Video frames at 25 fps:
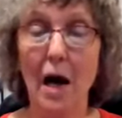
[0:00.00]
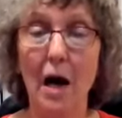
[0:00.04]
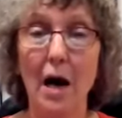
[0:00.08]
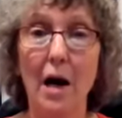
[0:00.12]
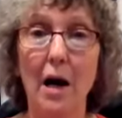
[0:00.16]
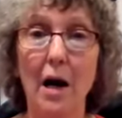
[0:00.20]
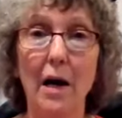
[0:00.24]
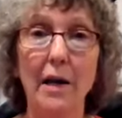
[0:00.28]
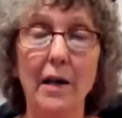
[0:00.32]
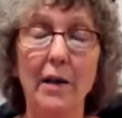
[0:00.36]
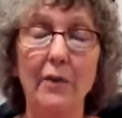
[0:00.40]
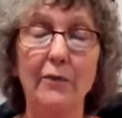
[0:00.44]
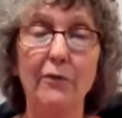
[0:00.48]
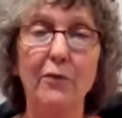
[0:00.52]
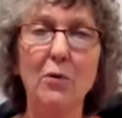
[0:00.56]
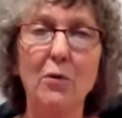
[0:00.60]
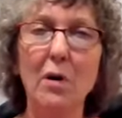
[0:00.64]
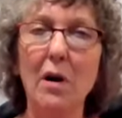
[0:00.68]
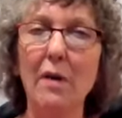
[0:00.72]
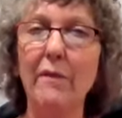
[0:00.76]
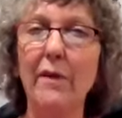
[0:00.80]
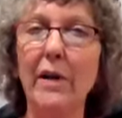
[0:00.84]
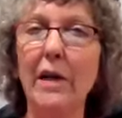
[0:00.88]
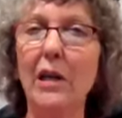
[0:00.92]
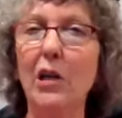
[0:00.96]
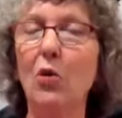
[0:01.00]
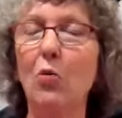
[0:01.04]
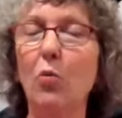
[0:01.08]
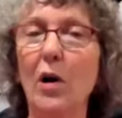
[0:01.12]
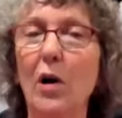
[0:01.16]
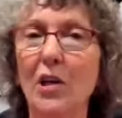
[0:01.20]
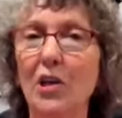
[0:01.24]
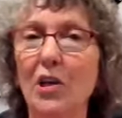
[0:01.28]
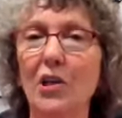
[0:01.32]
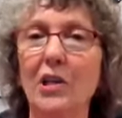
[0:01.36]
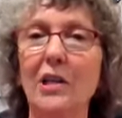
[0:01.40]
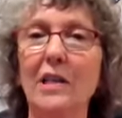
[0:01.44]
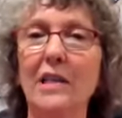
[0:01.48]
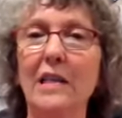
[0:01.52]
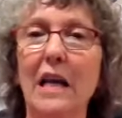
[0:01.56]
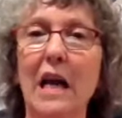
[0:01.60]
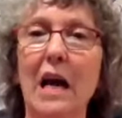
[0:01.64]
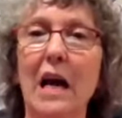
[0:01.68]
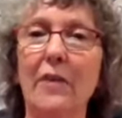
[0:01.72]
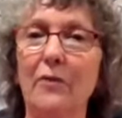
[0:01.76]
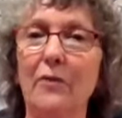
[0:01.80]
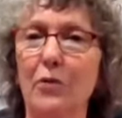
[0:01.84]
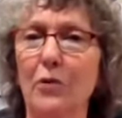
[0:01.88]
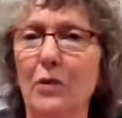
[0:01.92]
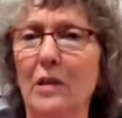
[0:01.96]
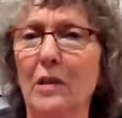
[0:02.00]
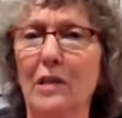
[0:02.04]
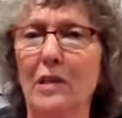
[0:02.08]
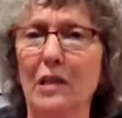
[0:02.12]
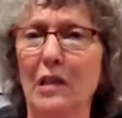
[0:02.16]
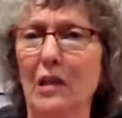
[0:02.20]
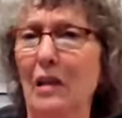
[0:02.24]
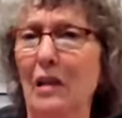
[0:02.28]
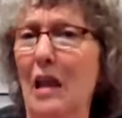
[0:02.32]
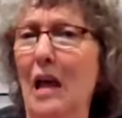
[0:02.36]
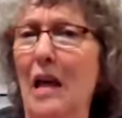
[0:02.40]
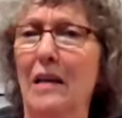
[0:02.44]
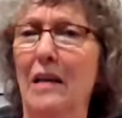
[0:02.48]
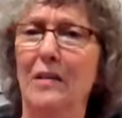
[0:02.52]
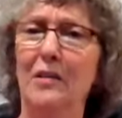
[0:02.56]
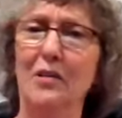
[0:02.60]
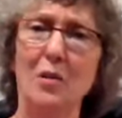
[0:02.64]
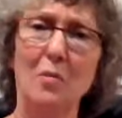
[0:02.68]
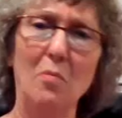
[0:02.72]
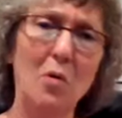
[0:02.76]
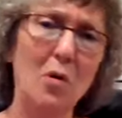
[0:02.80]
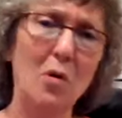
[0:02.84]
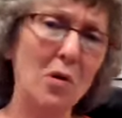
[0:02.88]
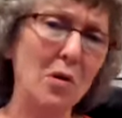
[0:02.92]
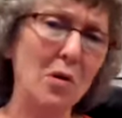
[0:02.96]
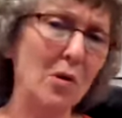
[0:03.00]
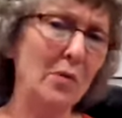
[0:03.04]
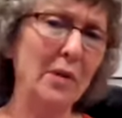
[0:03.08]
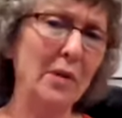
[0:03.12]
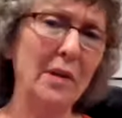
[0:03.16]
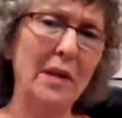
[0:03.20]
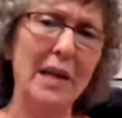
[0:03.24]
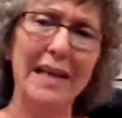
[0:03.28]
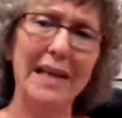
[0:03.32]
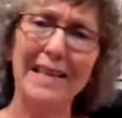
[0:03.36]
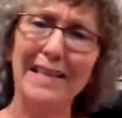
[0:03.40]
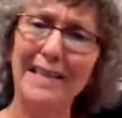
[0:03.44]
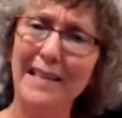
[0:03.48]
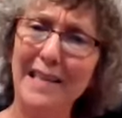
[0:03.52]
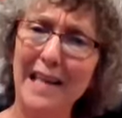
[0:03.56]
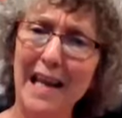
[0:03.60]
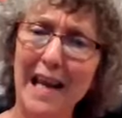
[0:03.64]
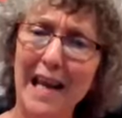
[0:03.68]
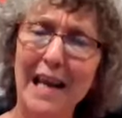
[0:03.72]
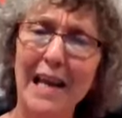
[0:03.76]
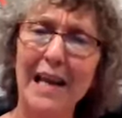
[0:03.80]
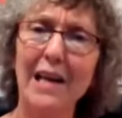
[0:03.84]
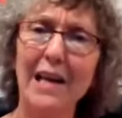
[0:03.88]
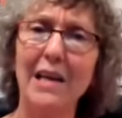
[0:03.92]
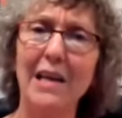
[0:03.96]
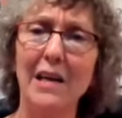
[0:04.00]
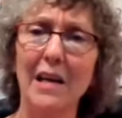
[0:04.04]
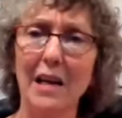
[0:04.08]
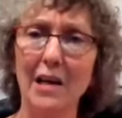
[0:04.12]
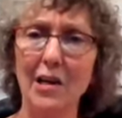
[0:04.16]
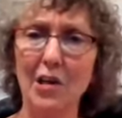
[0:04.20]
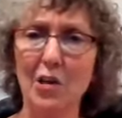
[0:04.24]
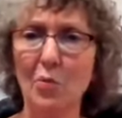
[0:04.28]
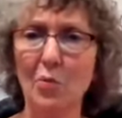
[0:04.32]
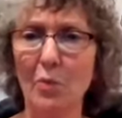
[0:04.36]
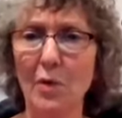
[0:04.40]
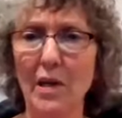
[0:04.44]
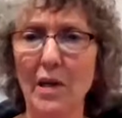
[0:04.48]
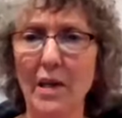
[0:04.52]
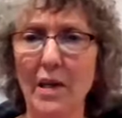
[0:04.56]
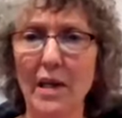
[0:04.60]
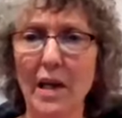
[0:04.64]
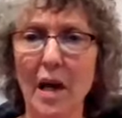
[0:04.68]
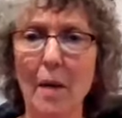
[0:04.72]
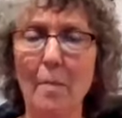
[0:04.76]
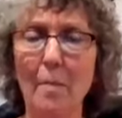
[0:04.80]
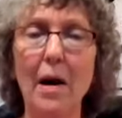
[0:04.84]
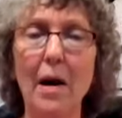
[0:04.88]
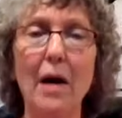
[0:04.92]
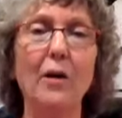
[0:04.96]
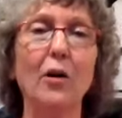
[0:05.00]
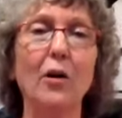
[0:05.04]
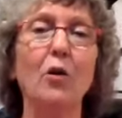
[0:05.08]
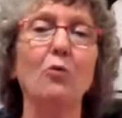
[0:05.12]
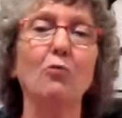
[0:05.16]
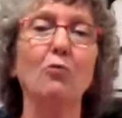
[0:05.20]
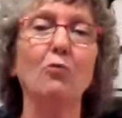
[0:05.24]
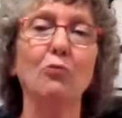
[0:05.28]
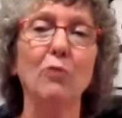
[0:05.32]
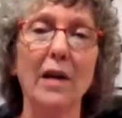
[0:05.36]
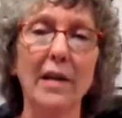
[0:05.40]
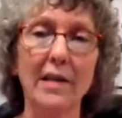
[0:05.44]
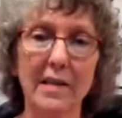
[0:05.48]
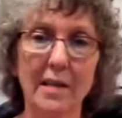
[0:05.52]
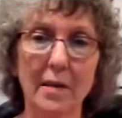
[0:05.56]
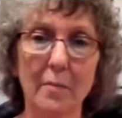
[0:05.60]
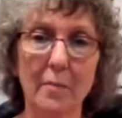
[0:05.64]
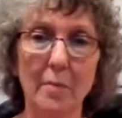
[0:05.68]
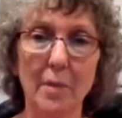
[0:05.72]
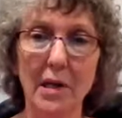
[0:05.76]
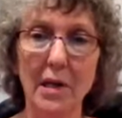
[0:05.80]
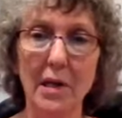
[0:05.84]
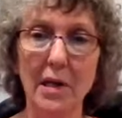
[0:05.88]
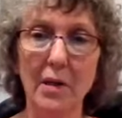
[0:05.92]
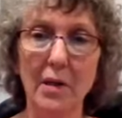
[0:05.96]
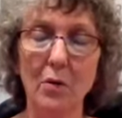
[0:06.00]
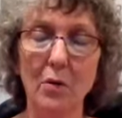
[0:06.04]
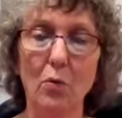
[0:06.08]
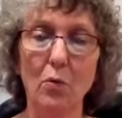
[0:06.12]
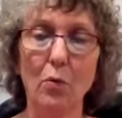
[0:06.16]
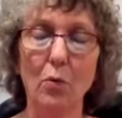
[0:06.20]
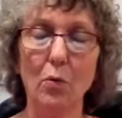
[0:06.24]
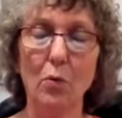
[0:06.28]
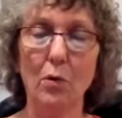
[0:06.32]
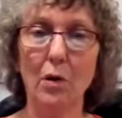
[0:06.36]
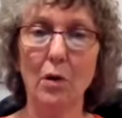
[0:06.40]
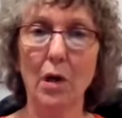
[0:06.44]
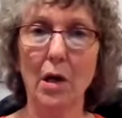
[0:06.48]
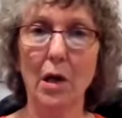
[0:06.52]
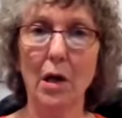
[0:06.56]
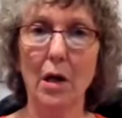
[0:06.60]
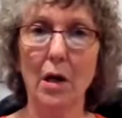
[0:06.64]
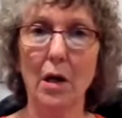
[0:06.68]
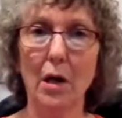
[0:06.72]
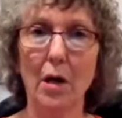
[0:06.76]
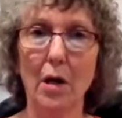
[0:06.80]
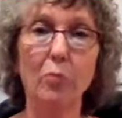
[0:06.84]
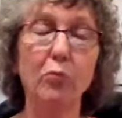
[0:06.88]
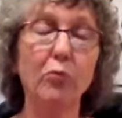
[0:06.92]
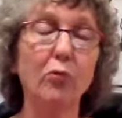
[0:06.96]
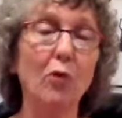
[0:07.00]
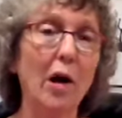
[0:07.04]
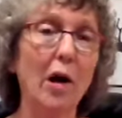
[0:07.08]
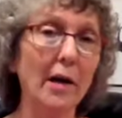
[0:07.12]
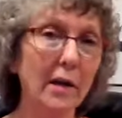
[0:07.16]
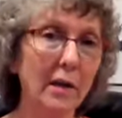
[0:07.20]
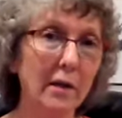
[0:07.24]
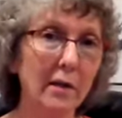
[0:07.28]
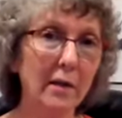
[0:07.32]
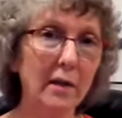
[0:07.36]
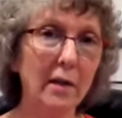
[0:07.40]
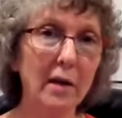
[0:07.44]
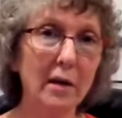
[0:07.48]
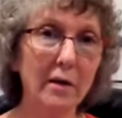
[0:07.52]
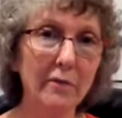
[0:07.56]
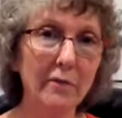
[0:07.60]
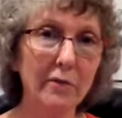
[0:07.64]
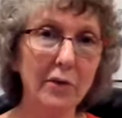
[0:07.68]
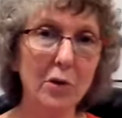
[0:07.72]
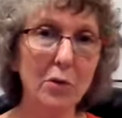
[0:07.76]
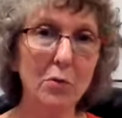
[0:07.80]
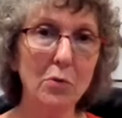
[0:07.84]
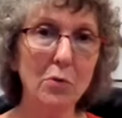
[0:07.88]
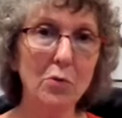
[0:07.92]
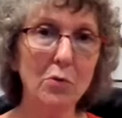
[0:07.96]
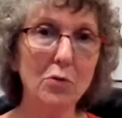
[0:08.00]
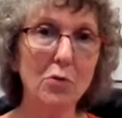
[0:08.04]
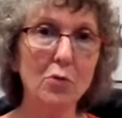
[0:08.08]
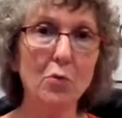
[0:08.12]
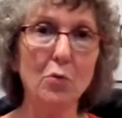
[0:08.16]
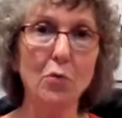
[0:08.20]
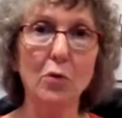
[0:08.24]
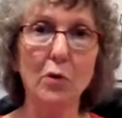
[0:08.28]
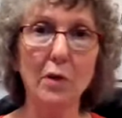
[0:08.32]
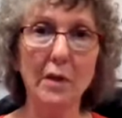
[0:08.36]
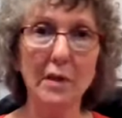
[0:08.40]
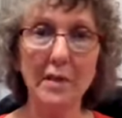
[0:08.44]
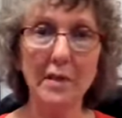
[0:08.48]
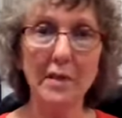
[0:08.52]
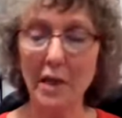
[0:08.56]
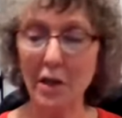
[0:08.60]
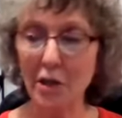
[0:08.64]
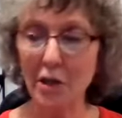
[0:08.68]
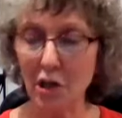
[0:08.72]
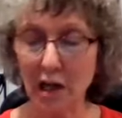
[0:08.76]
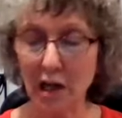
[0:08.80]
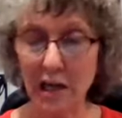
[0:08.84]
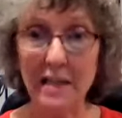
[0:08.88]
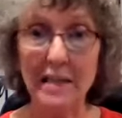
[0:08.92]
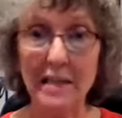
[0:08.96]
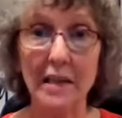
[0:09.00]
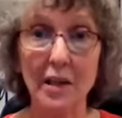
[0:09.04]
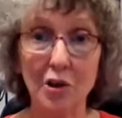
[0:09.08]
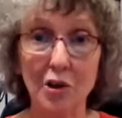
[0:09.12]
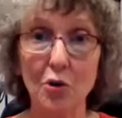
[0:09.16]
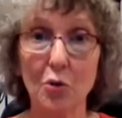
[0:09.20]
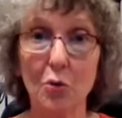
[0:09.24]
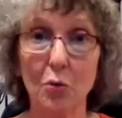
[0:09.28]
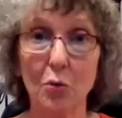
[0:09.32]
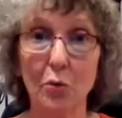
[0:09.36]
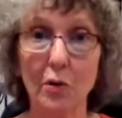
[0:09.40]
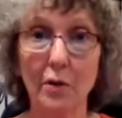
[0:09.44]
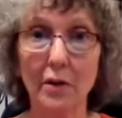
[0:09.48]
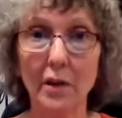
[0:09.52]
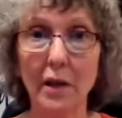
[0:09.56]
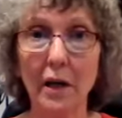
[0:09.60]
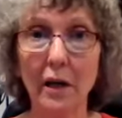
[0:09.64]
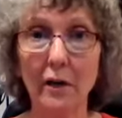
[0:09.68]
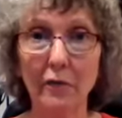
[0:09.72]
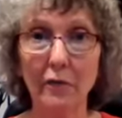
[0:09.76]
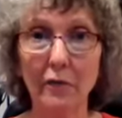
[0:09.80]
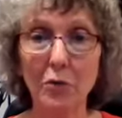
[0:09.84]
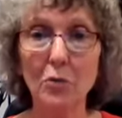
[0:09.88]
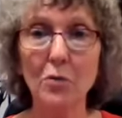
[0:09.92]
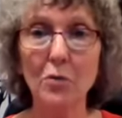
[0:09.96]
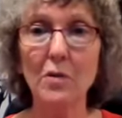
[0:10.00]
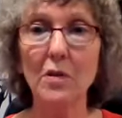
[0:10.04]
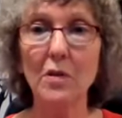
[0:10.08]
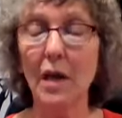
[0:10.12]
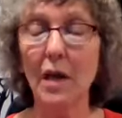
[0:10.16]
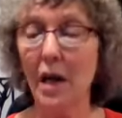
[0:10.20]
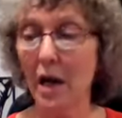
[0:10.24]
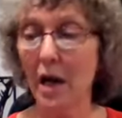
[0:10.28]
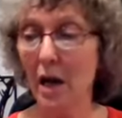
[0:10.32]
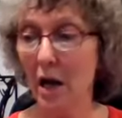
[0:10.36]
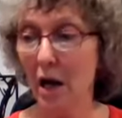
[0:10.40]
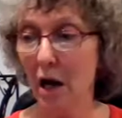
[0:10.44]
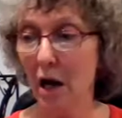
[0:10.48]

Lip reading: And if you have any questions after this class, tomorrow, the next day, next week, about a recipe or a product that I've used or an essential oil that I've used,